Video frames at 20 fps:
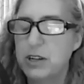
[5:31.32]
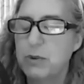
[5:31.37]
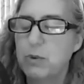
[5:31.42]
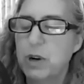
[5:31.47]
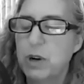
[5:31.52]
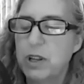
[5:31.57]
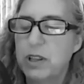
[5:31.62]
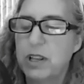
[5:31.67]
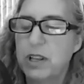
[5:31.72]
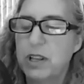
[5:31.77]

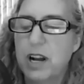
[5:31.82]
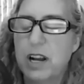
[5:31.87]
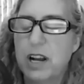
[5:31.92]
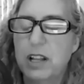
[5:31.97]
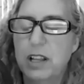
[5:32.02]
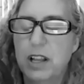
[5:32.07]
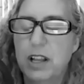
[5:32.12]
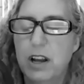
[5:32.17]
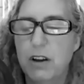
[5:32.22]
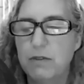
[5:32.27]
one that I
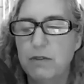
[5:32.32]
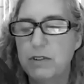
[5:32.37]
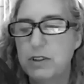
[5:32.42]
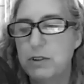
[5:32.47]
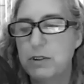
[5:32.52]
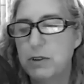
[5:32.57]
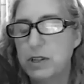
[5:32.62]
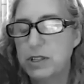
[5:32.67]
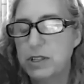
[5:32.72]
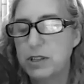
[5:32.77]
loved
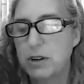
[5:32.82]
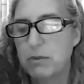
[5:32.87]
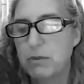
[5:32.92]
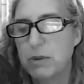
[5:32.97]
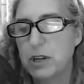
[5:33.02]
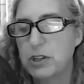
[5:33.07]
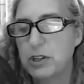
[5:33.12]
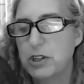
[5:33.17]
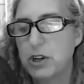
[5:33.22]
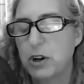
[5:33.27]
doing so
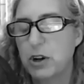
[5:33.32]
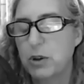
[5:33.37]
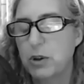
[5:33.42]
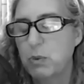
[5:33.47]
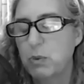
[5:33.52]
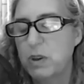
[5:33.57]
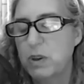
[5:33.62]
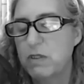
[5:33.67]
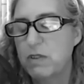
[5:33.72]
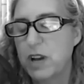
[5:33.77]
much
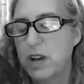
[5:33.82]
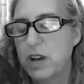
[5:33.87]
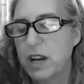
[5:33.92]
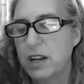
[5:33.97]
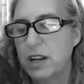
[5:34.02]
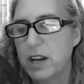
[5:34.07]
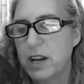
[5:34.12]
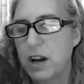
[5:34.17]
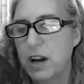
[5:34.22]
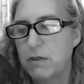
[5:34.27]
called We've
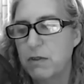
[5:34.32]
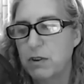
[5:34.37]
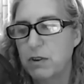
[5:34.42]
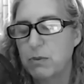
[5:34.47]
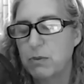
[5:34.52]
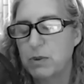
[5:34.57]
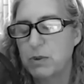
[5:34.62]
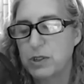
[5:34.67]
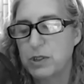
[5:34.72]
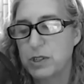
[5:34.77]
Got It
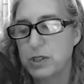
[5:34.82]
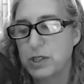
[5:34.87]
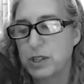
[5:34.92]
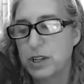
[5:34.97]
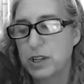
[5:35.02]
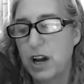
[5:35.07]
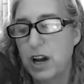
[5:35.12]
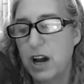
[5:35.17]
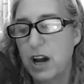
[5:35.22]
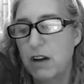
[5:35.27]
Covered, which is
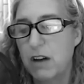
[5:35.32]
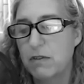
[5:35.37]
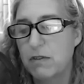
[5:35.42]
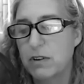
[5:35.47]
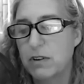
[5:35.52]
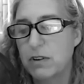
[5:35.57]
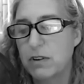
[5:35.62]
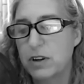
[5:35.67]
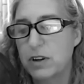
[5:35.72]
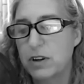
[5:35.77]

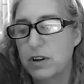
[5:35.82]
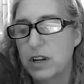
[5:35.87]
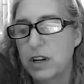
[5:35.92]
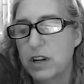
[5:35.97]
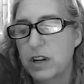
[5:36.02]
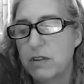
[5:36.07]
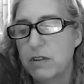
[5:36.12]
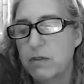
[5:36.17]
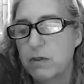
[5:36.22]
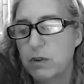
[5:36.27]
cover
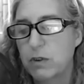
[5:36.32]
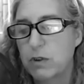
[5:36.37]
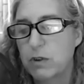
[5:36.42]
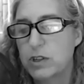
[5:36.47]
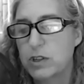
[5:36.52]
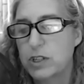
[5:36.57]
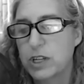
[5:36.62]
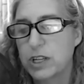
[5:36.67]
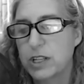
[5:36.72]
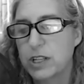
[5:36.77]

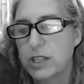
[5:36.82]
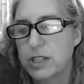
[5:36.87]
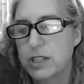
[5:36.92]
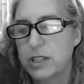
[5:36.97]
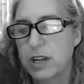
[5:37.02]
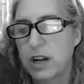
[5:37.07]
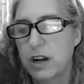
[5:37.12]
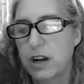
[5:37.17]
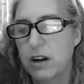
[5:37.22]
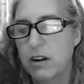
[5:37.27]
versions
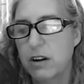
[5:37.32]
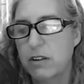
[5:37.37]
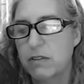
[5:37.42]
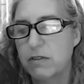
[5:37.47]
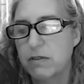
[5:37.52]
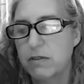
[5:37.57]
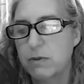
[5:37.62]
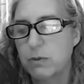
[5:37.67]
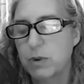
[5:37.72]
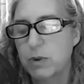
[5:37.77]
of
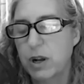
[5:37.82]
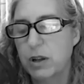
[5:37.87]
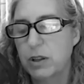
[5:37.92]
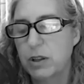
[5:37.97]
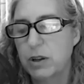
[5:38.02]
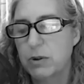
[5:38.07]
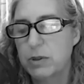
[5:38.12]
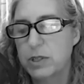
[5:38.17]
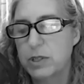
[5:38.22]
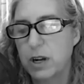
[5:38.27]

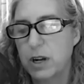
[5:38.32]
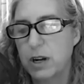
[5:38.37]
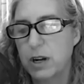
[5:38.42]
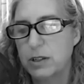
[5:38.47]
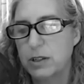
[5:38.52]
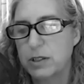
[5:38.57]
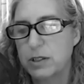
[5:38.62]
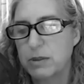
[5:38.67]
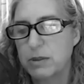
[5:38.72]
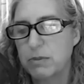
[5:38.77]
well-known
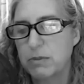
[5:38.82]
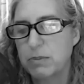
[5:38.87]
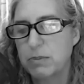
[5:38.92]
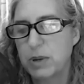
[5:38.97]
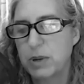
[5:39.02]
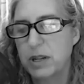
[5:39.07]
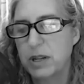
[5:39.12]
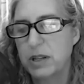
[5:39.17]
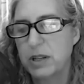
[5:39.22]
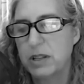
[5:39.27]
songs,
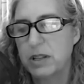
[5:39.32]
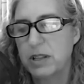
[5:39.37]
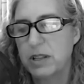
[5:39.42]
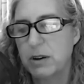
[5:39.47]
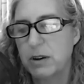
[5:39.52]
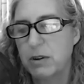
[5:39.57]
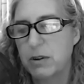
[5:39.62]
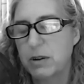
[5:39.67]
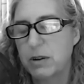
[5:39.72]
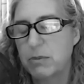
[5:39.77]
but
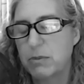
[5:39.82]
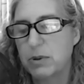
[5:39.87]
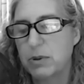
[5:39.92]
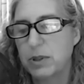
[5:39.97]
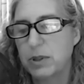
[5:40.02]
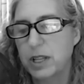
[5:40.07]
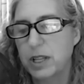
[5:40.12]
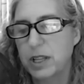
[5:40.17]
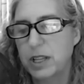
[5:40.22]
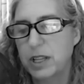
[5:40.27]
they're
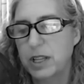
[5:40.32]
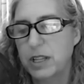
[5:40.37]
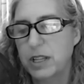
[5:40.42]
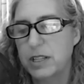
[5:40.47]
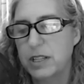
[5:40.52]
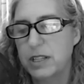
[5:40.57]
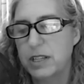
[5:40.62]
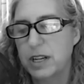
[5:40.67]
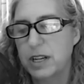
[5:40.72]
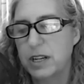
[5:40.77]
completely
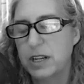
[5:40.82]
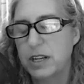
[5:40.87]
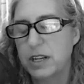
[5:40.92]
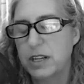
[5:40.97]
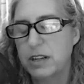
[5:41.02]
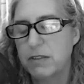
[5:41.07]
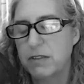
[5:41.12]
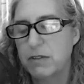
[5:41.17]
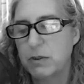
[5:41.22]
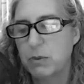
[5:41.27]
done in a
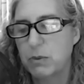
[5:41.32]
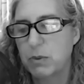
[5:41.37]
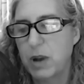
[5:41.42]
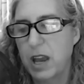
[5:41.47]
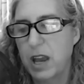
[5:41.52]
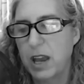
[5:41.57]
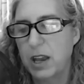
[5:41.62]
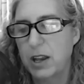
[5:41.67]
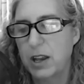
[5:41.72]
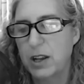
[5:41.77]
different way,